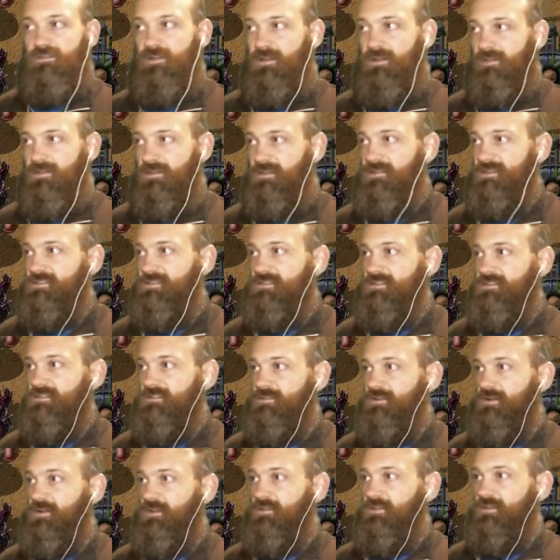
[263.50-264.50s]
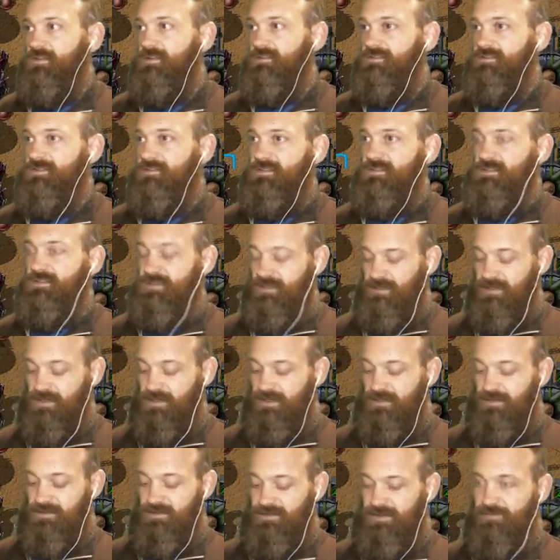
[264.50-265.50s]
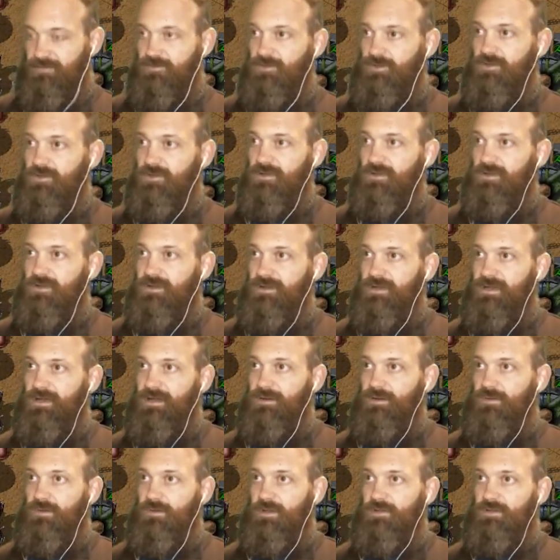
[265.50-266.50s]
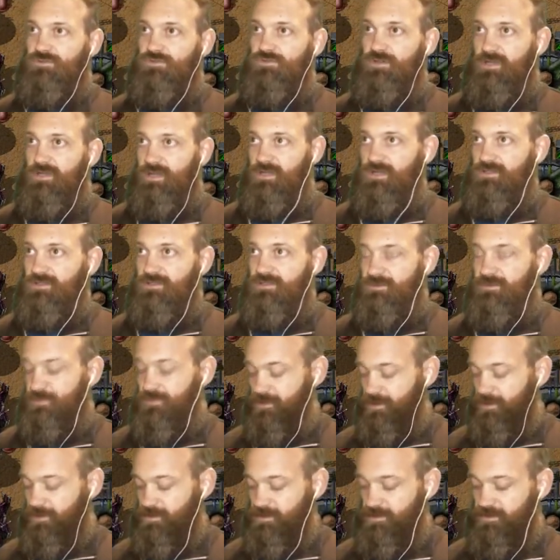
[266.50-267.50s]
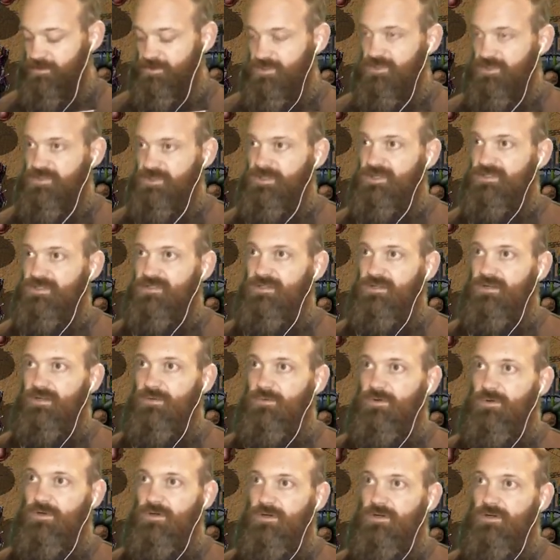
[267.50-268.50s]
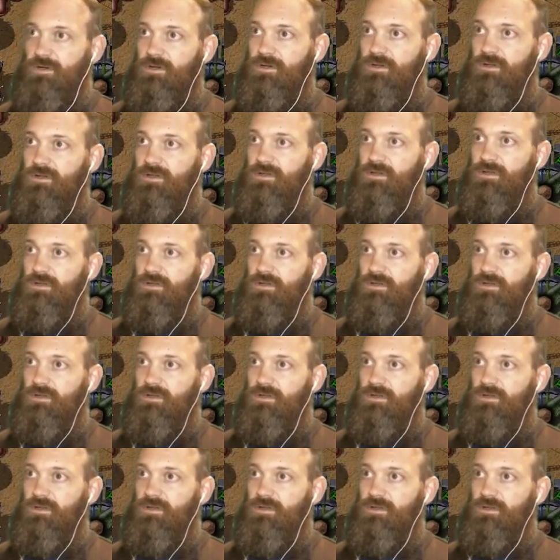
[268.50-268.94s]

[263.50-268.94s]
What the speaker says: of things. Let's have a look at our electric engines. We're going to logistics network.